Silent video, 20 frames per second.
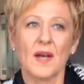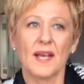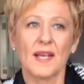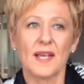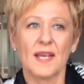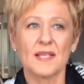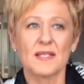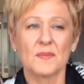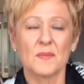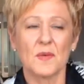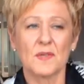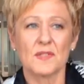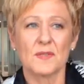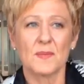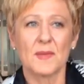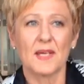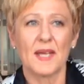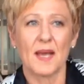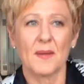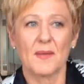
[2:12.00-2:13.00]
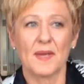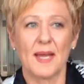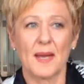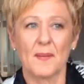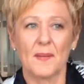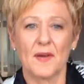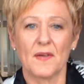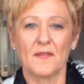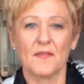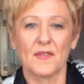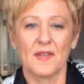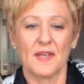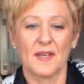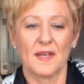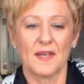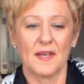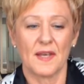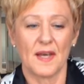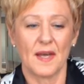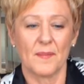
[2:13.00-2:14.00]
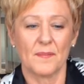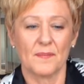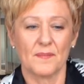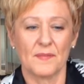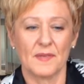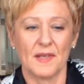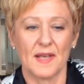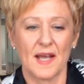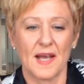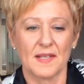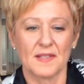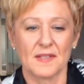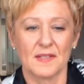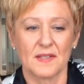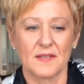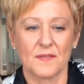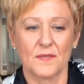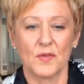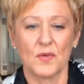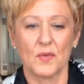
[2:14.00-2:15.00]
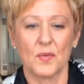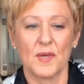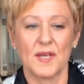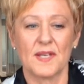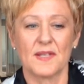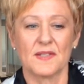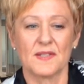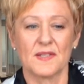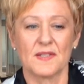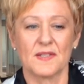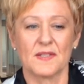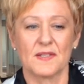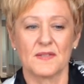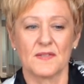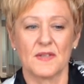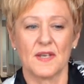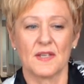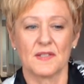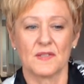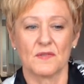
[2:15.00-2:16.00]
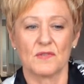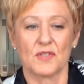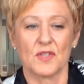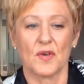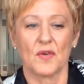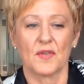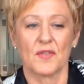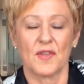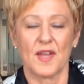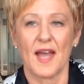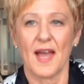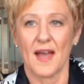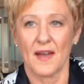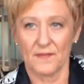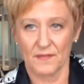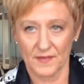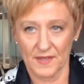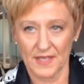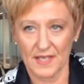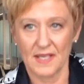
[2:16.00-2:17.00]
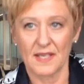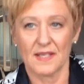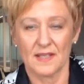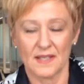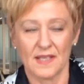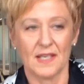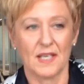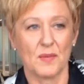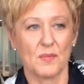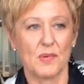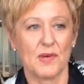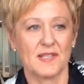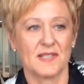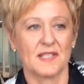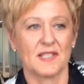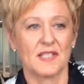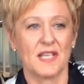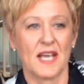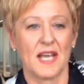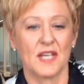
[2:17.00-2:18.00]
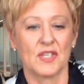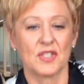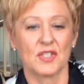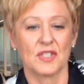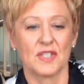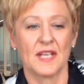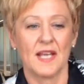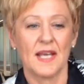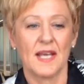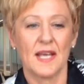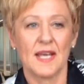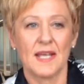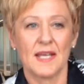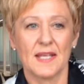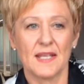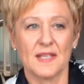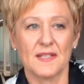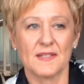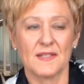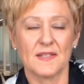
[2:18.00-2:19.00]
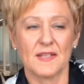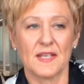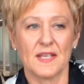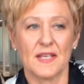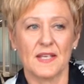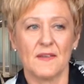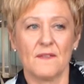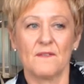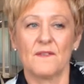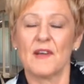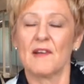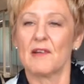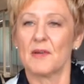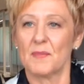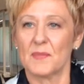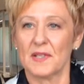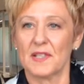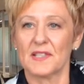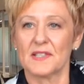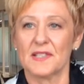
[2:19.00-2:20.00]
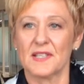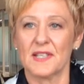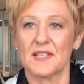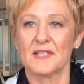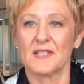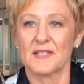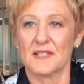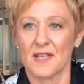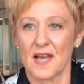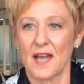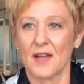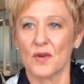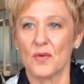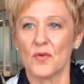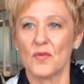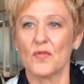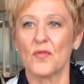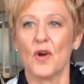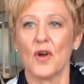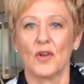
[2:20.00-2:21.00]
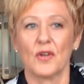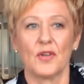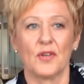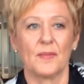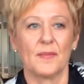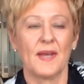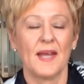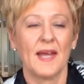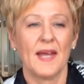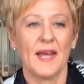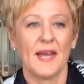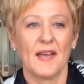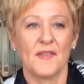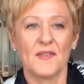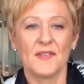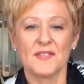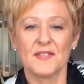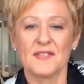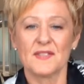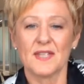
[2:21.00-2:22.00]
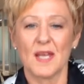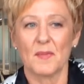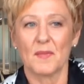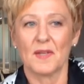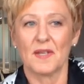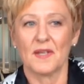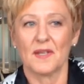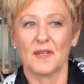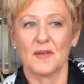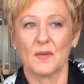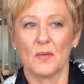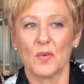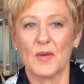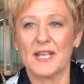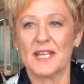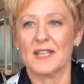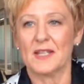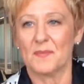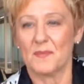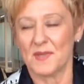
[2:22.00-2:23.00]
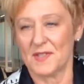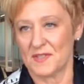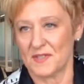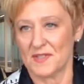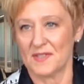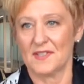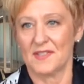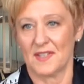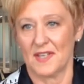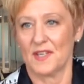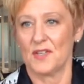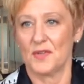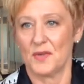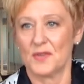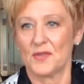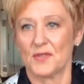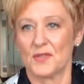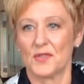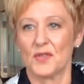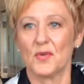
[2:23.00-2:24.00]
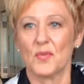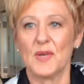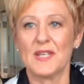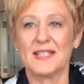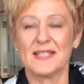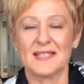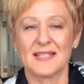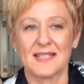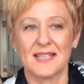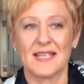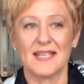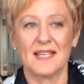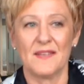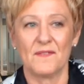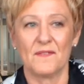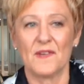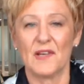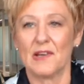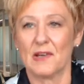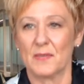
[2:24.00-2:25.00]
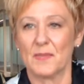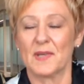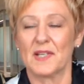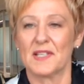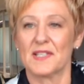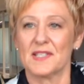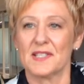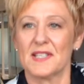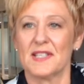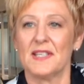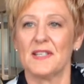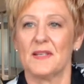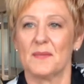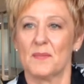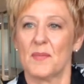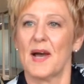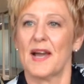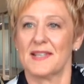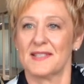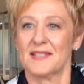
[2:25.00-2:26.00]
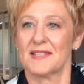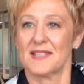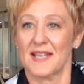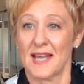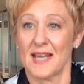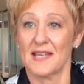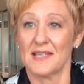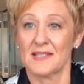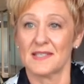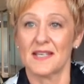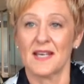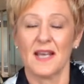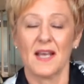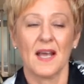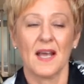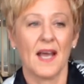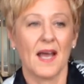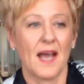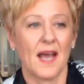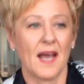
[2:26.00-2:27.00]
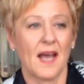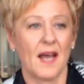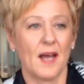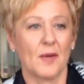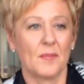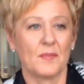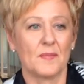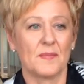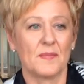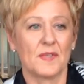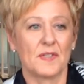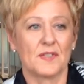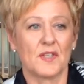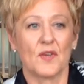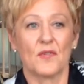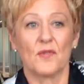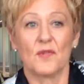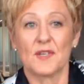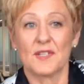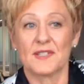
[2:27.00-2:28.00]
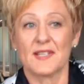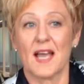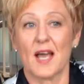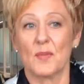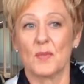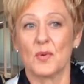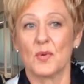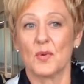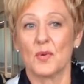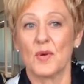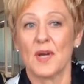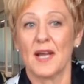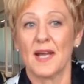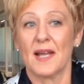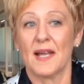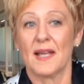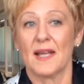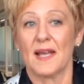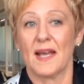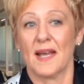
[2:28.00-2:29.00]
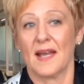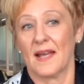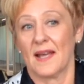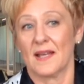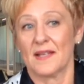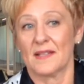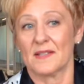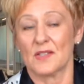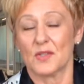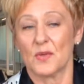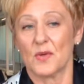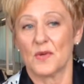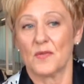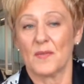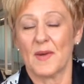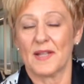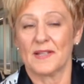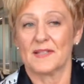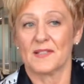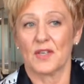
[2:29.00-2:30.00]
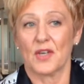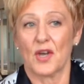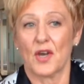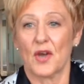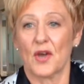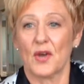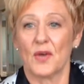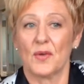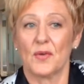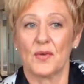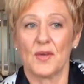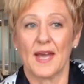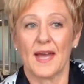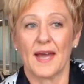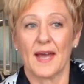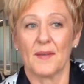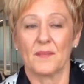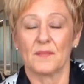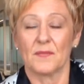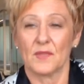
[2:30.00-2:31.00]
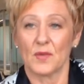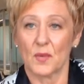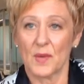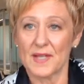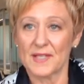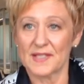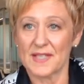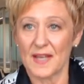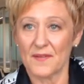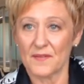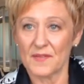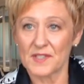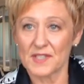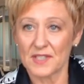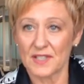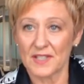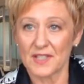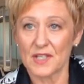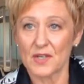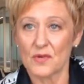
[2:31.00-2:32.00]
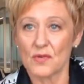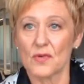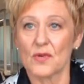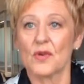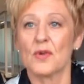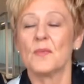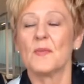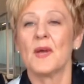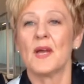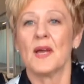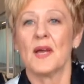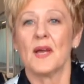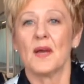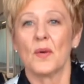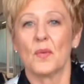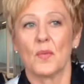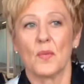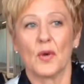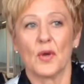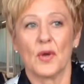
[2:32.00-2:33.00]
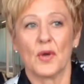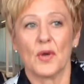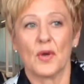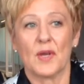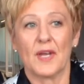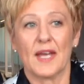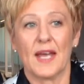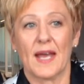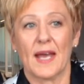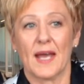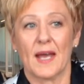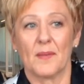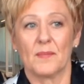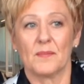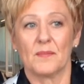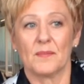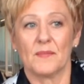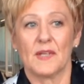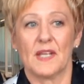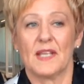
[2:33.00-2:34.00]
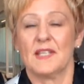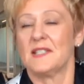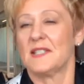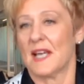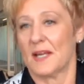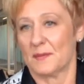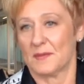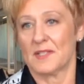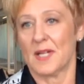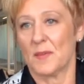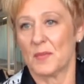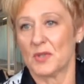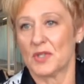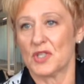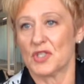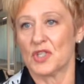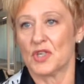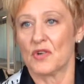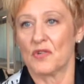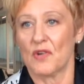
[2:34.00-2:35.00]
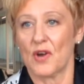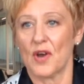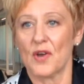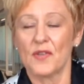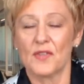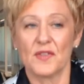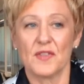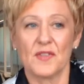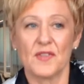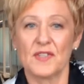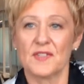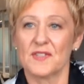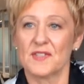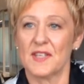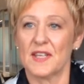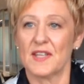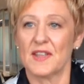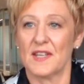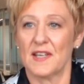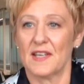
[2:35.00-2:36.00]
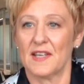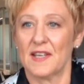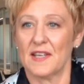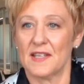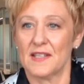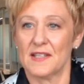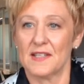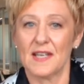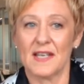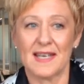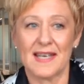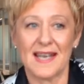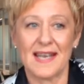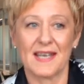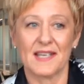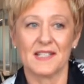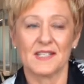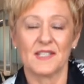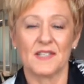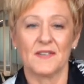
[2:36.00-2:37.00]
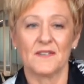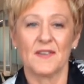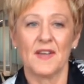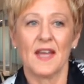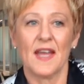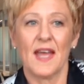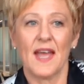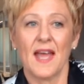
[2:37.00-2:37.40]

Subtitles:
I guess what's been coming up over the last few weeks is, as a result of the half-yearly presentation, is the variability in cycle volume. And this is something we in the business are used to. We see variability by state. So, for example, 12 months ago, Queensland Fertility Group were in double-digit growth, and this year they're in negative.